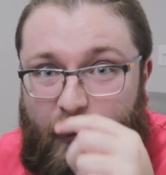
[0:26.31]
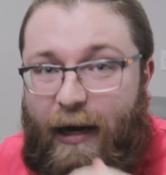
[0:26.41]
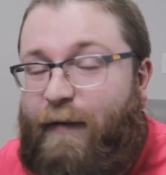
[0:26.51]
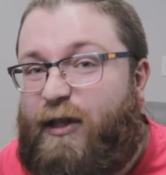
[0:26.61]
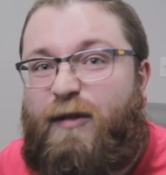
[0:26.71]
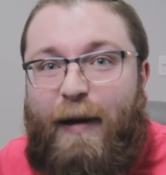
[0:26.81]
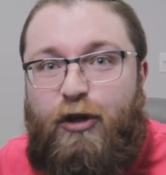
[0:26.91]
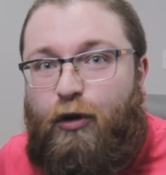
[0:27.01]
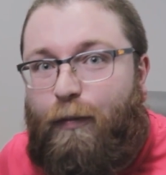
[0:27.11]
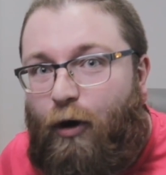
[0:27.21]
and have a
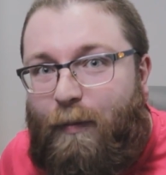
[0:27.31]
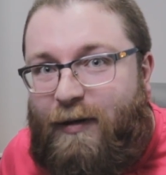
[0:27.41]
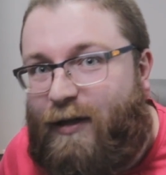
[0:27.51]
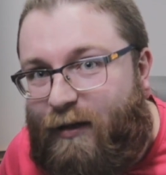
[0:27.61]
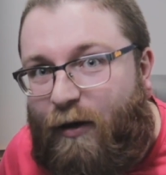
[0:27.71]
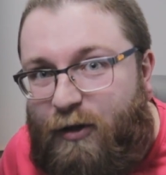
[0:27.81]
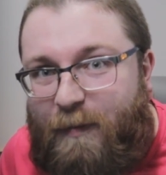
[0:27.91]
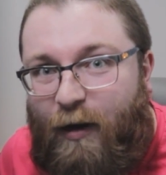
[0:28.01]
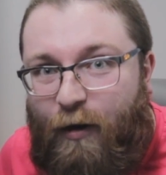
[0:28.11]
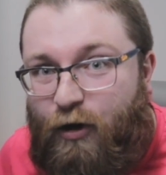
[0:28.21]
special purpose that goes
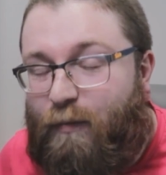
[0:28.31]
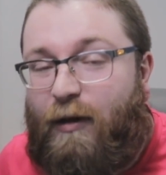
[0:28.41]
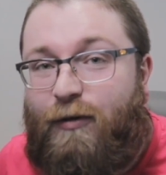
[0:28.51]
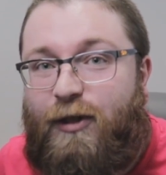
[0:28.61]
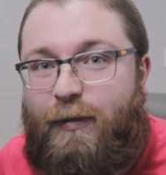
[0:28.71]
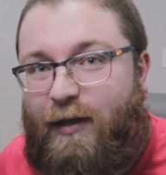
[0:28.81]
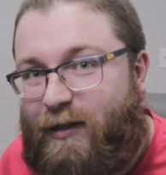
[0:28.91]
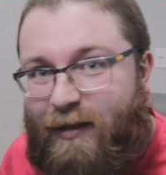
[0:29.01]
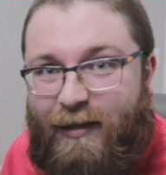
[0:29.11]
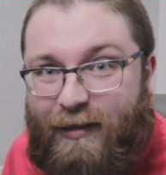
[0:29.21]
beyond your mere
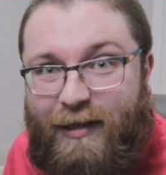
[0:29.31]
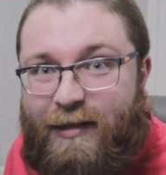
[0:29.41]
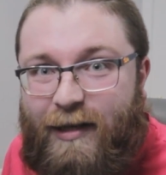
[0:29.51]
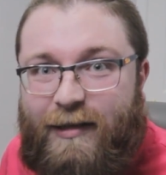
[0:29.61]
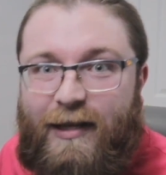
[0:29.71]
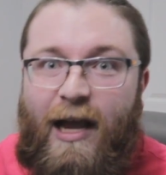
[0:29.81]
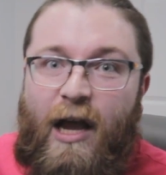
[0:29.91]
subsistence existence,